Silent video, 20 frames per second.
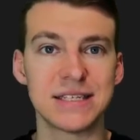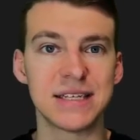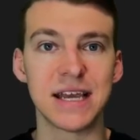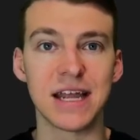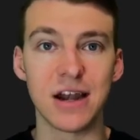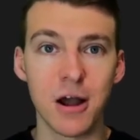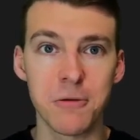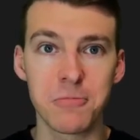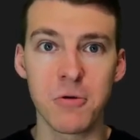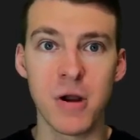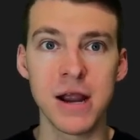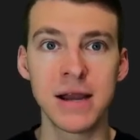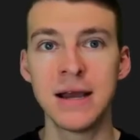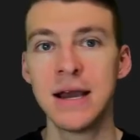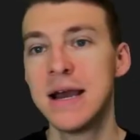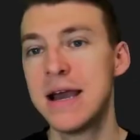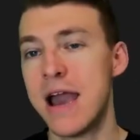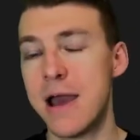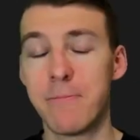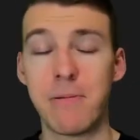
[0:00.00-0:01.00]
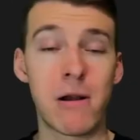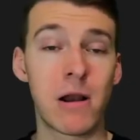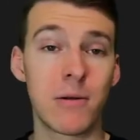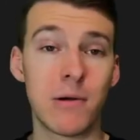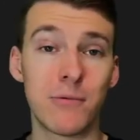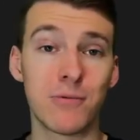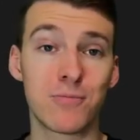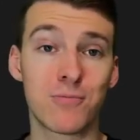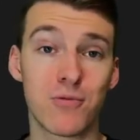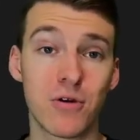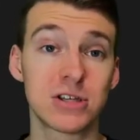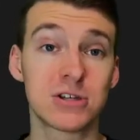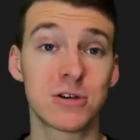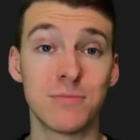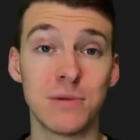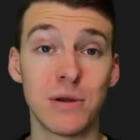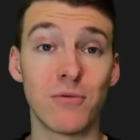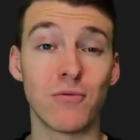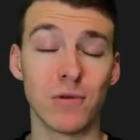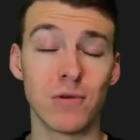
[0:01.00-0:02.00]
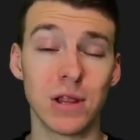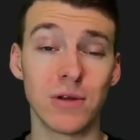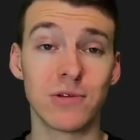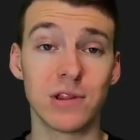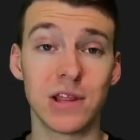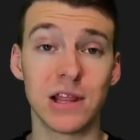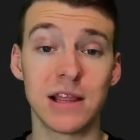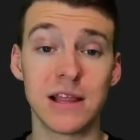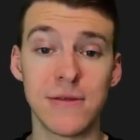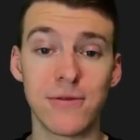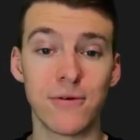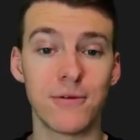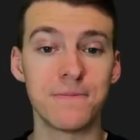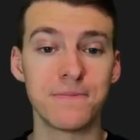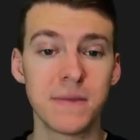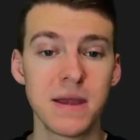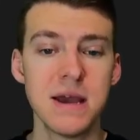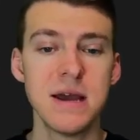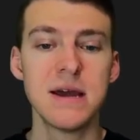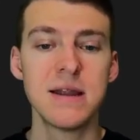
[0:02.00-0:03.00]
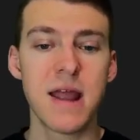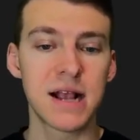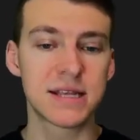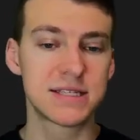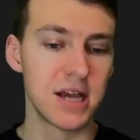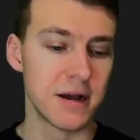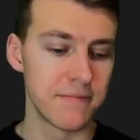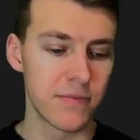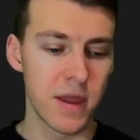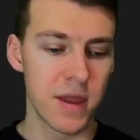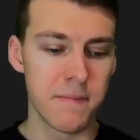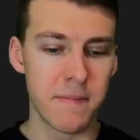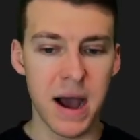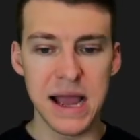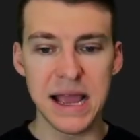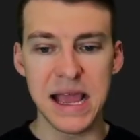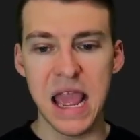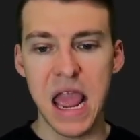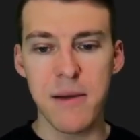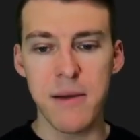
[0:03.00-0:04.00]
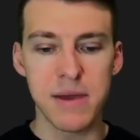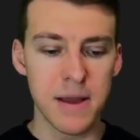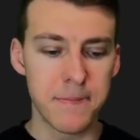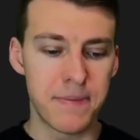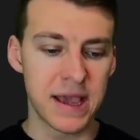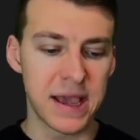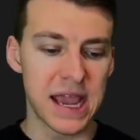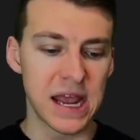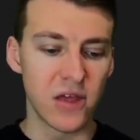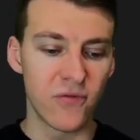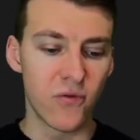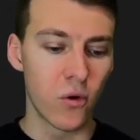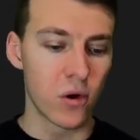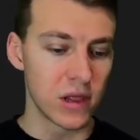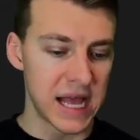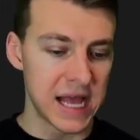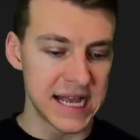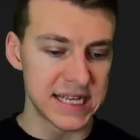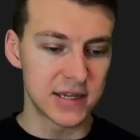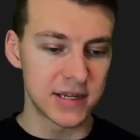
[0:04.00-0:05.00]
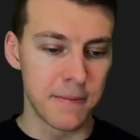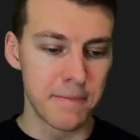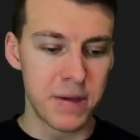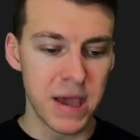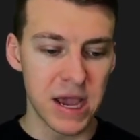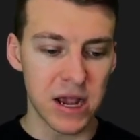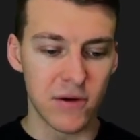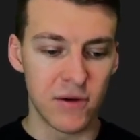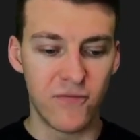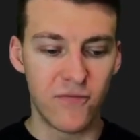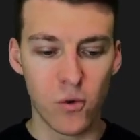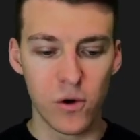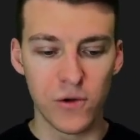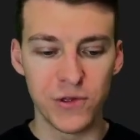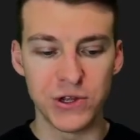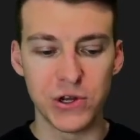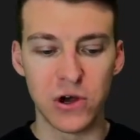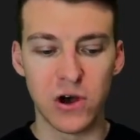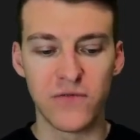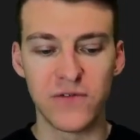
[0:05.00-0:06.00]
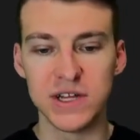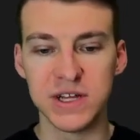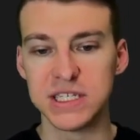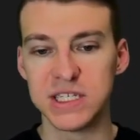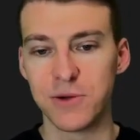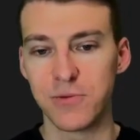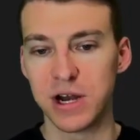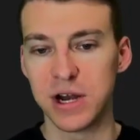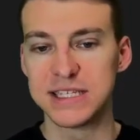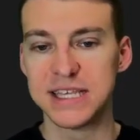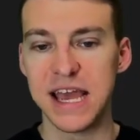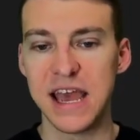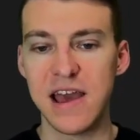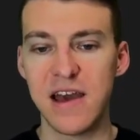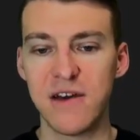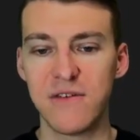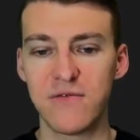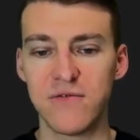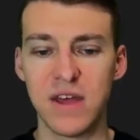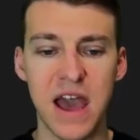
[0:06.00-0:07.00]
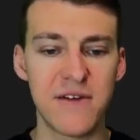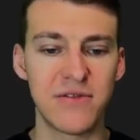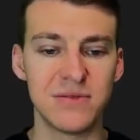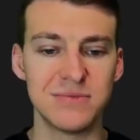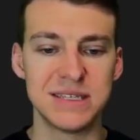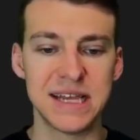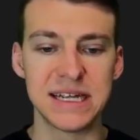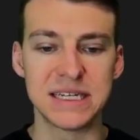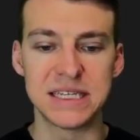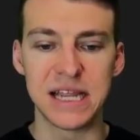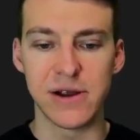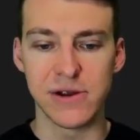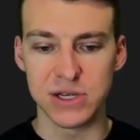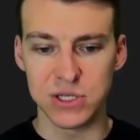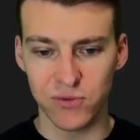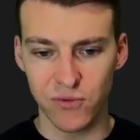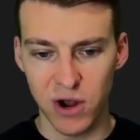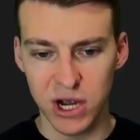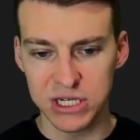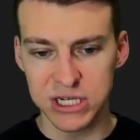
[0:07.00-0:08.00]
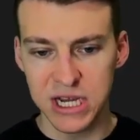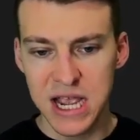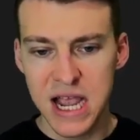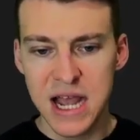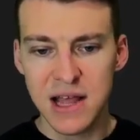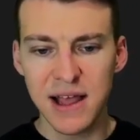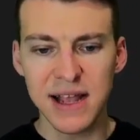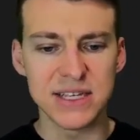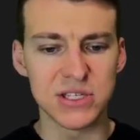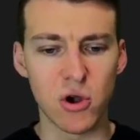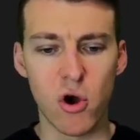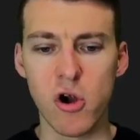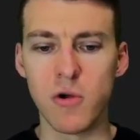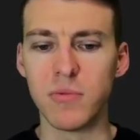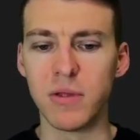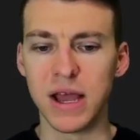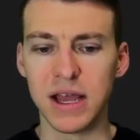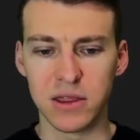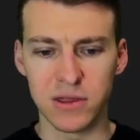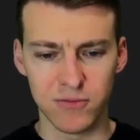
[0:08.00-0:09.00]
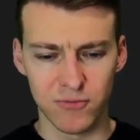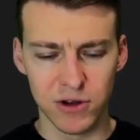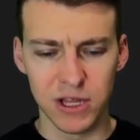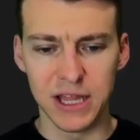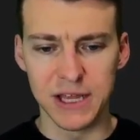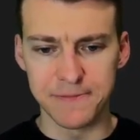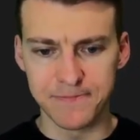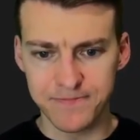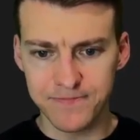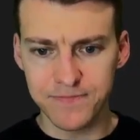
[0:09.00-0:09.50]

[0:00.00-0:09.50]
to get an upgrade, and pairing him up with Brooks could be really, really lethal. Next up, Miami at pick 84, last pick for the Dolphins, and we're going to have them take Darius Rush. I like his arm length, really.